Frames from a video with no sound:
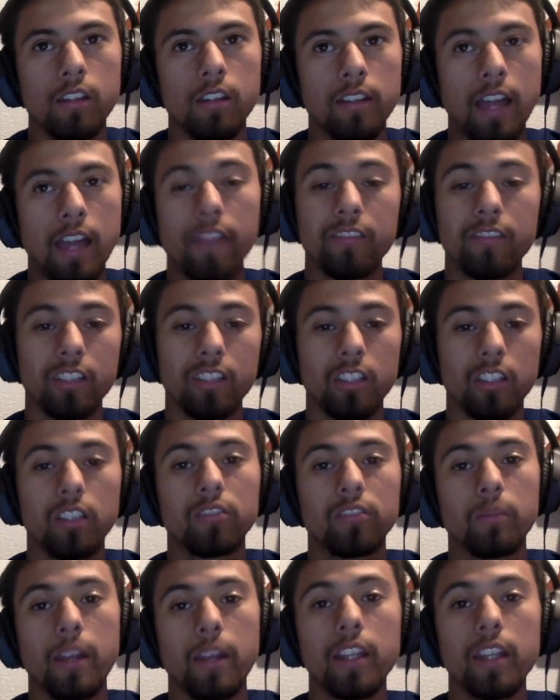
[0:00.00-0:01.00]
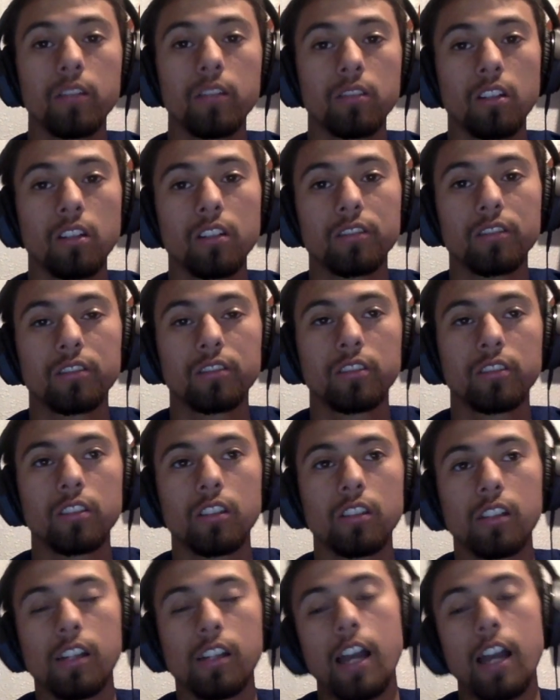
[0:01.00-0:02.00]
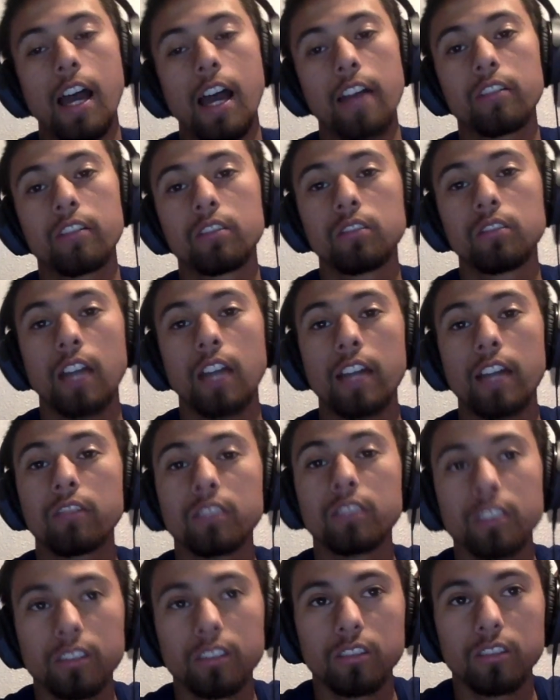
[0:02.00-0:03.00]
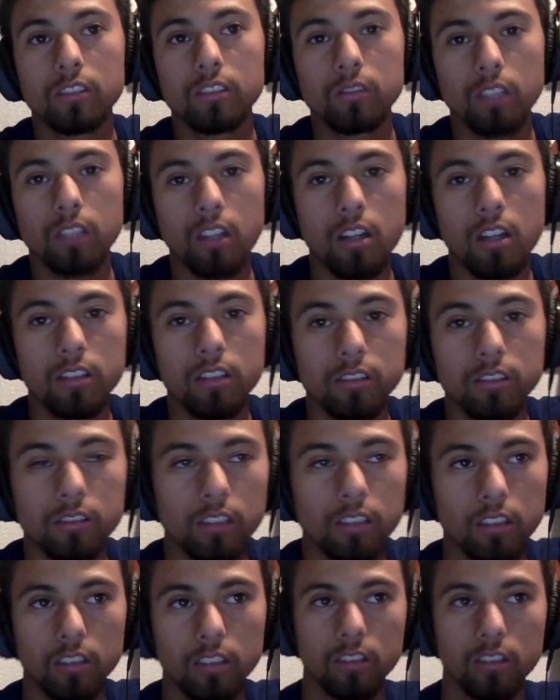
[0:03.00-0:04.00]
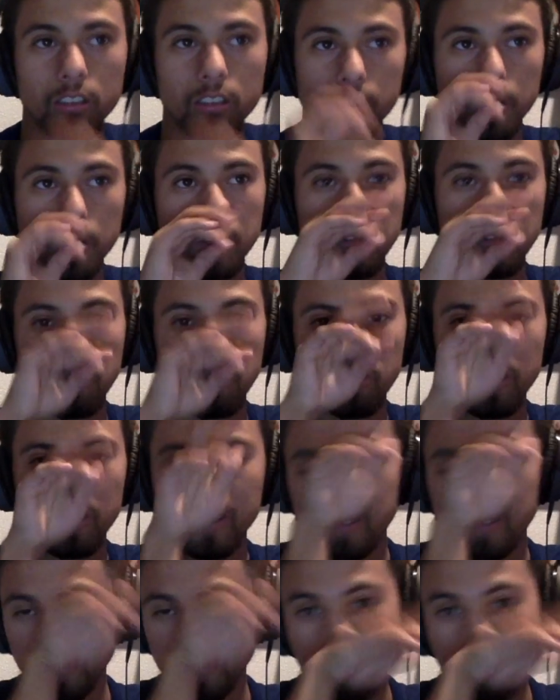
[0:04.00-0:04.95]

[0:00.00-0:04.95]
I haven't really heard from anyone, honestly. I don't know. I don't really listen to a lot of artists. I just listen to a few.